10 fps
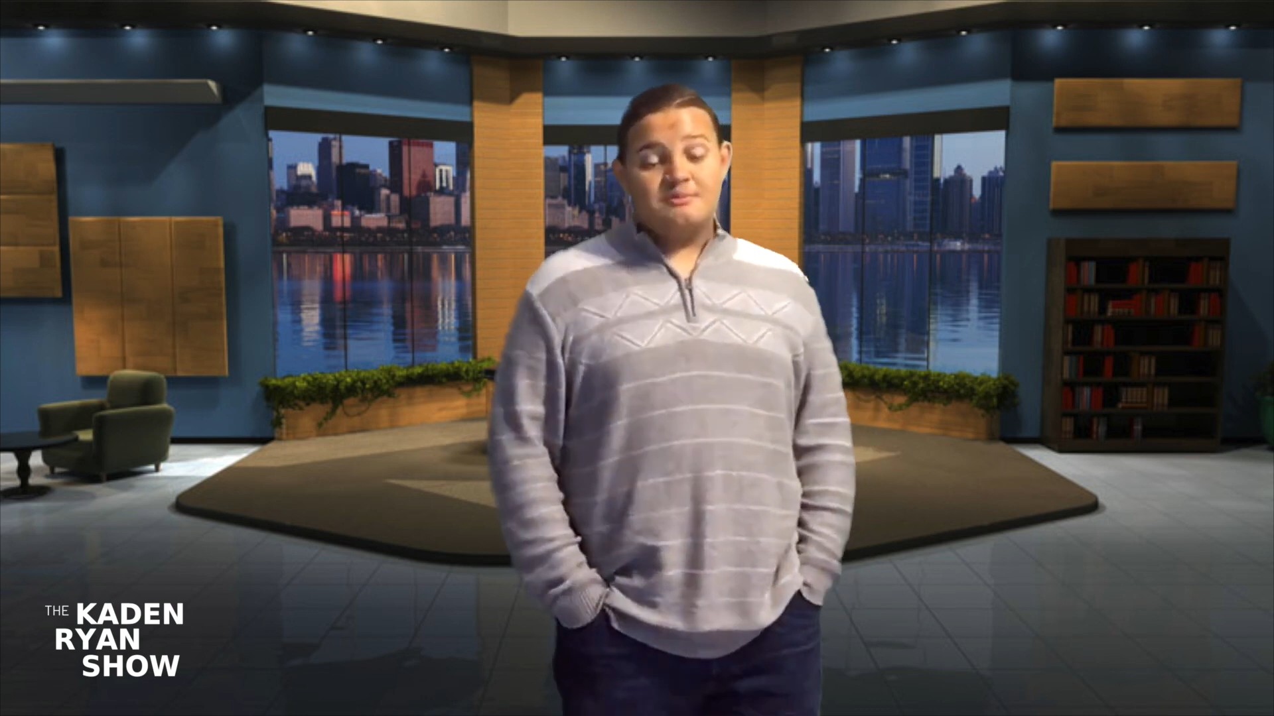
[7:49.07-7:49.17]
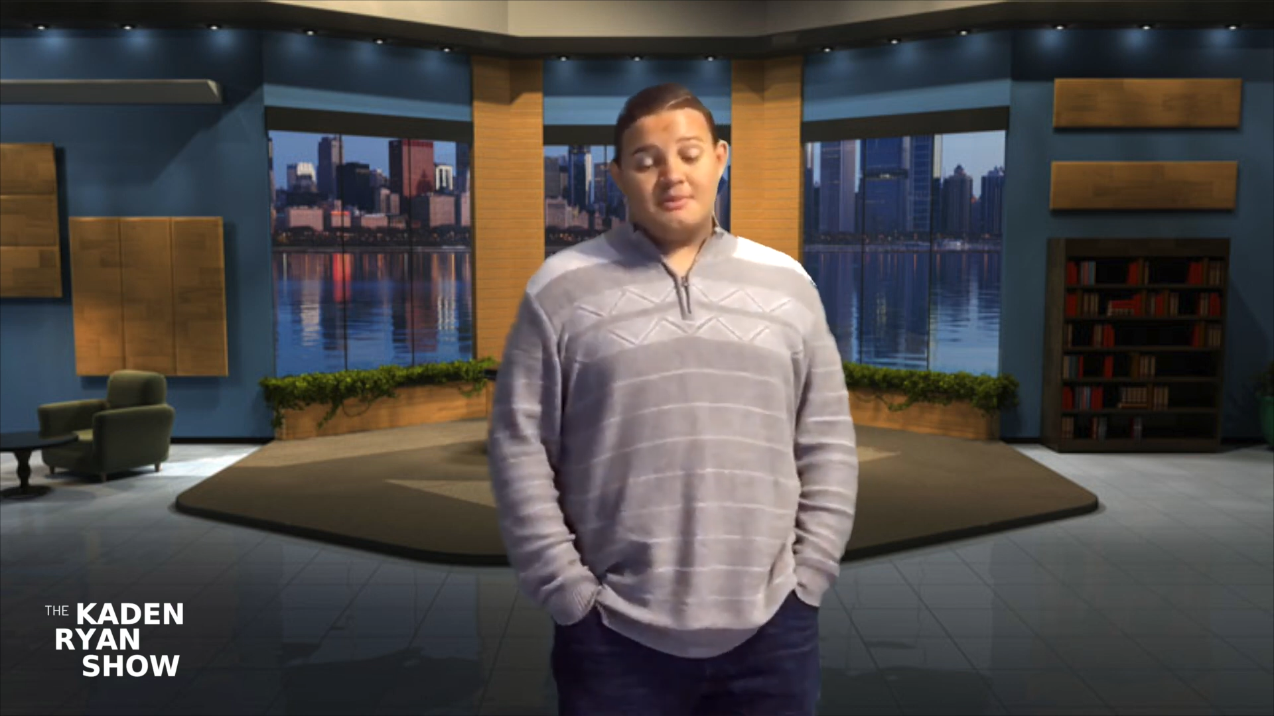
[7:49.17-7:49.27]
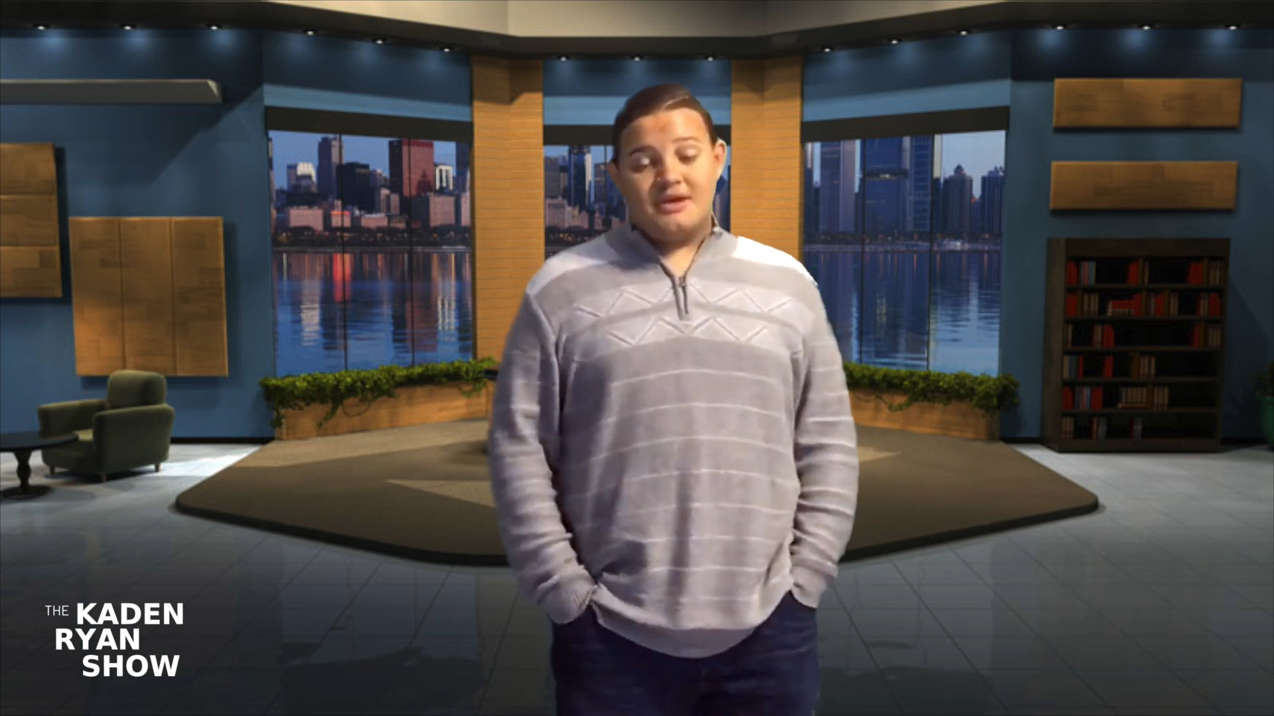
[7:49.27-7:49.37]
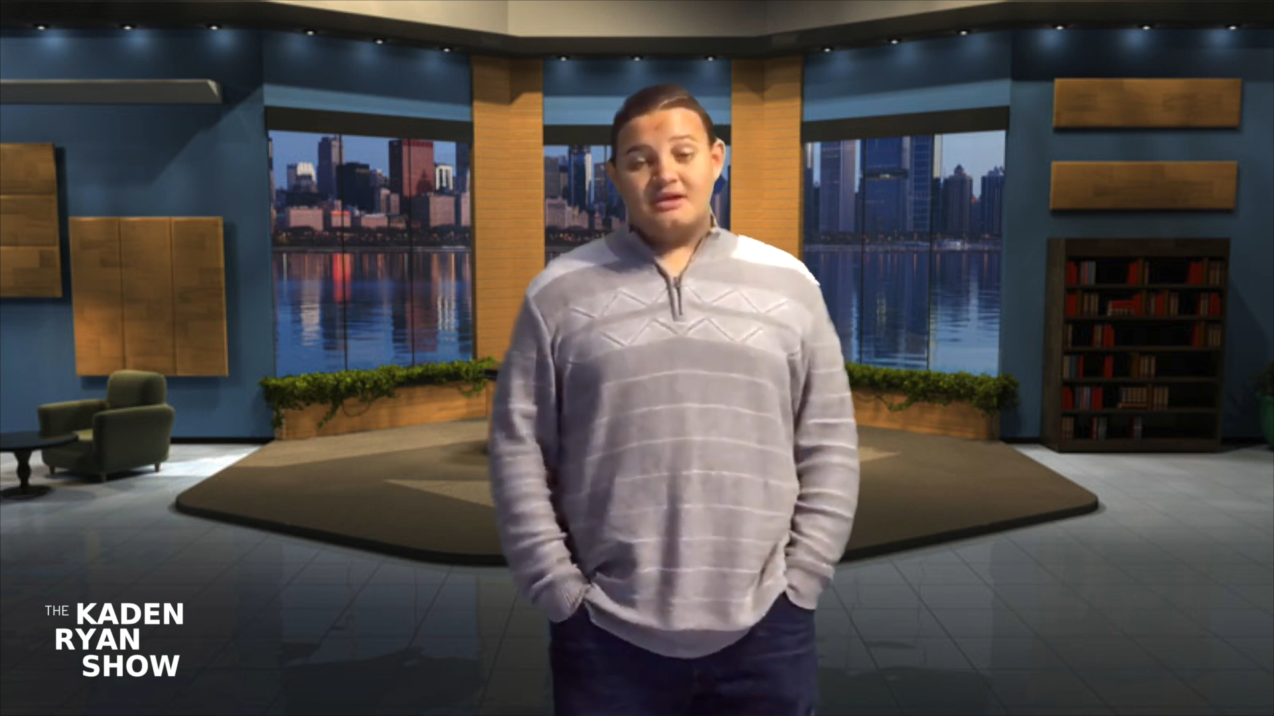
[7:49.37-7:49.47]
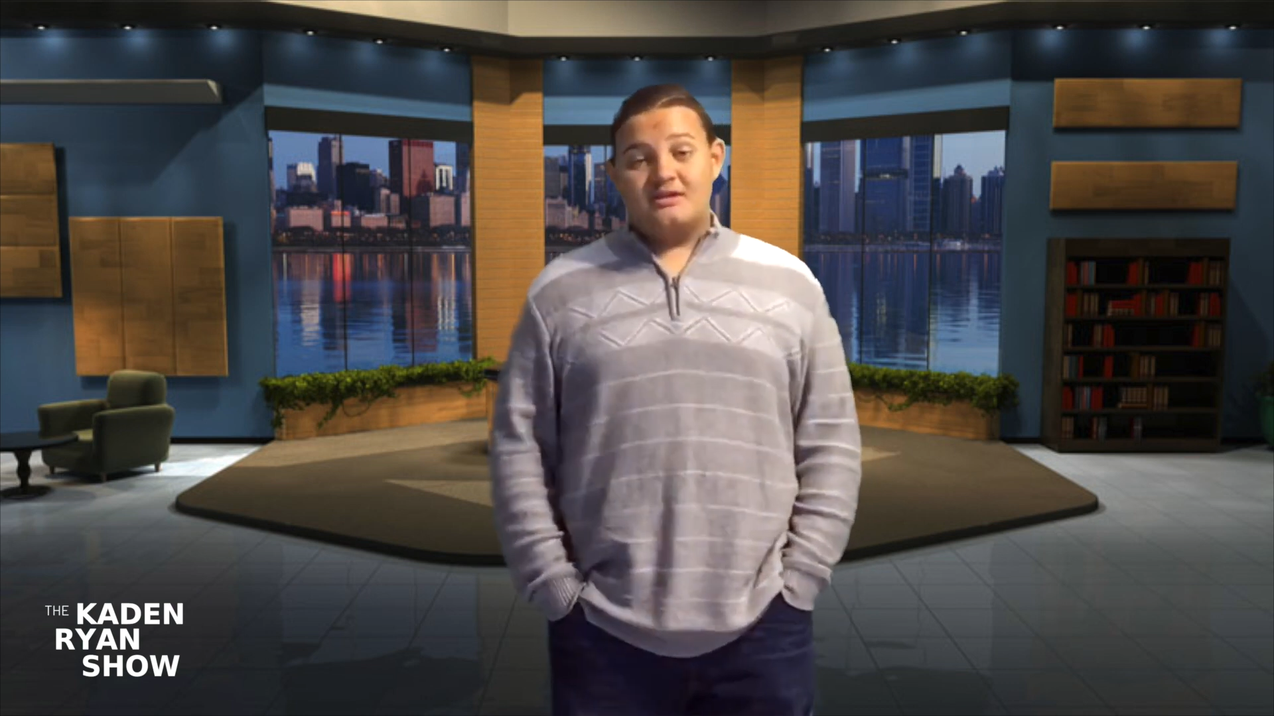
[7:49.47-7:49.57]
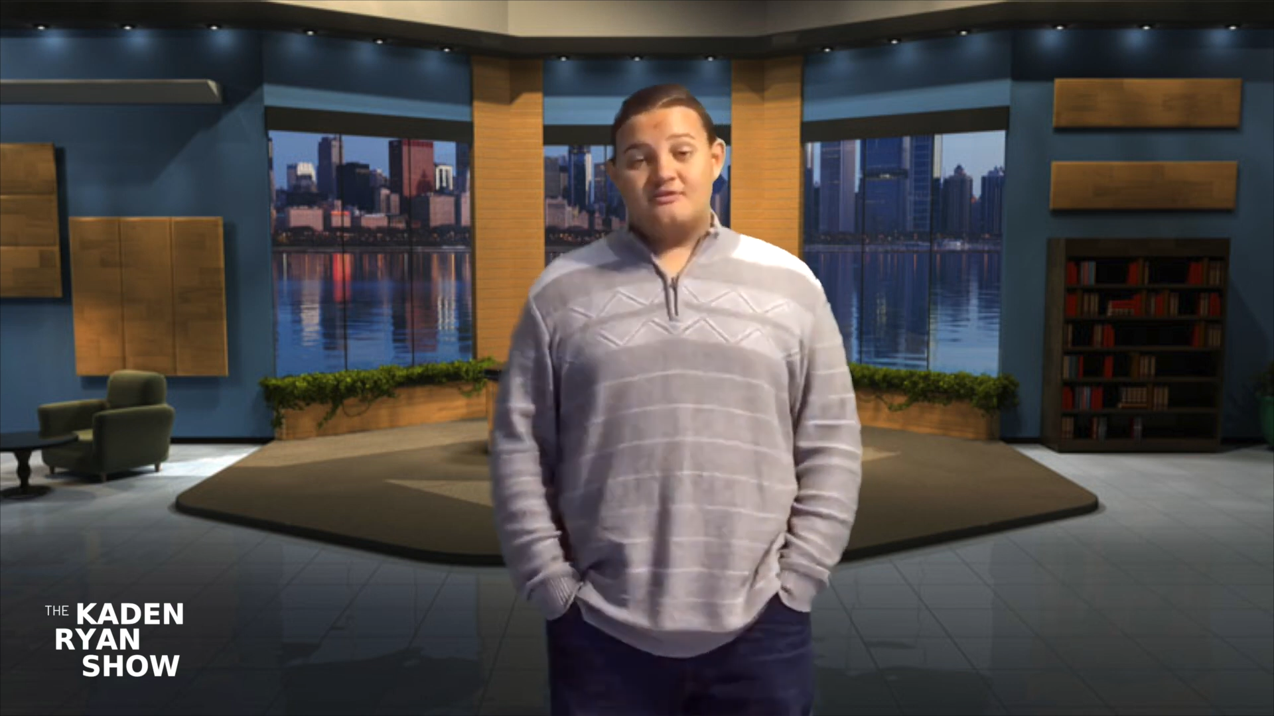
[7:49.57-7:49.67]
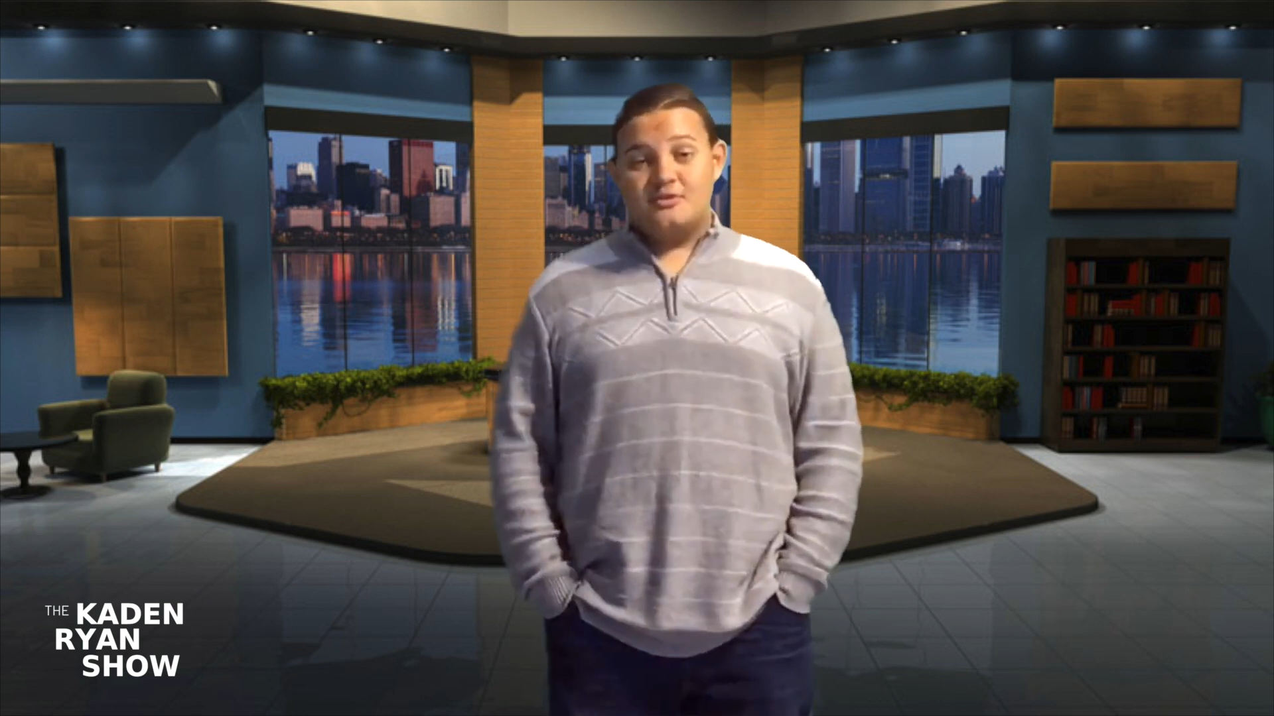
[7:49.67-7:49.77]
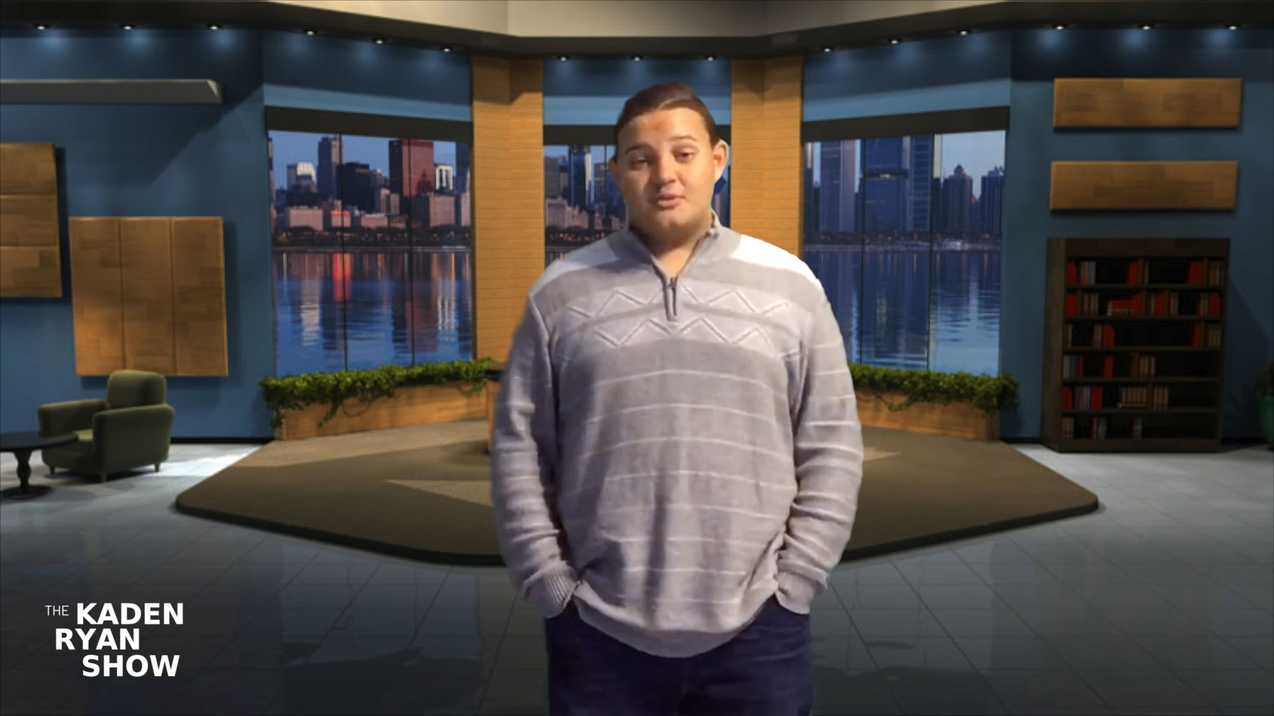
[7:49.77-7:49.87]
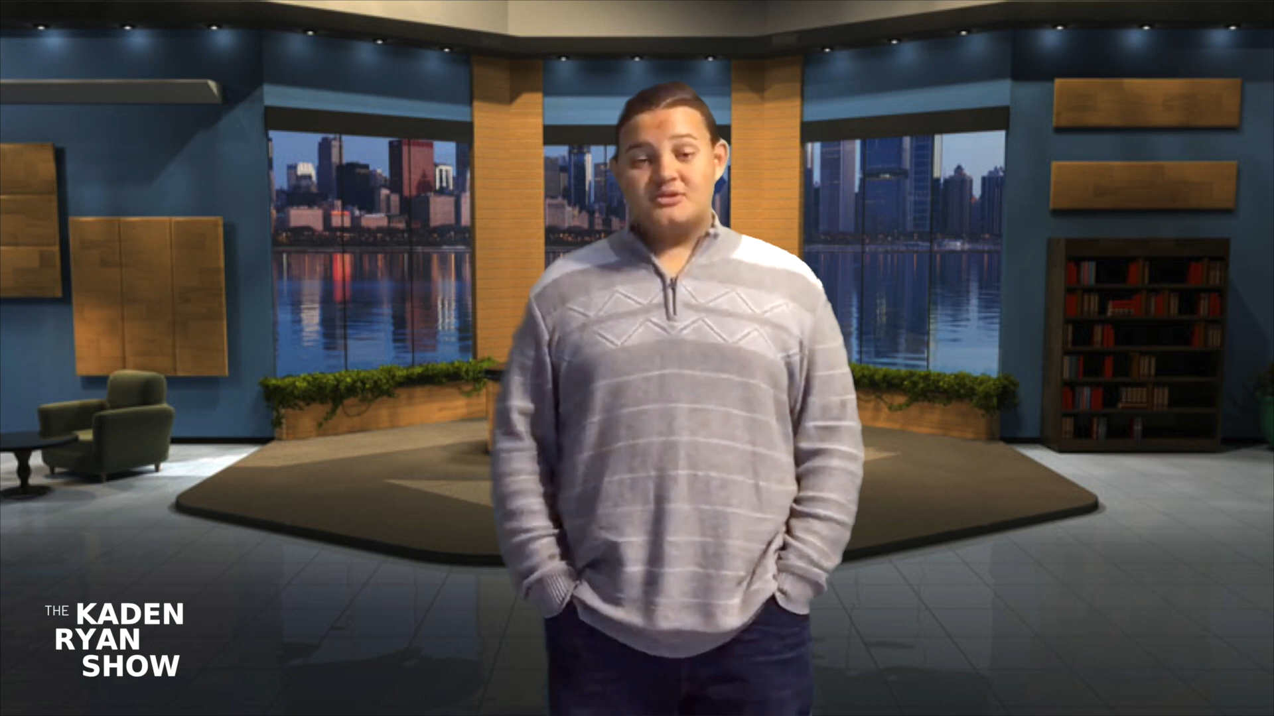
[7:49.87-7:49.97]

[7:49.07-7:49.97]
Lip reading: me, and a few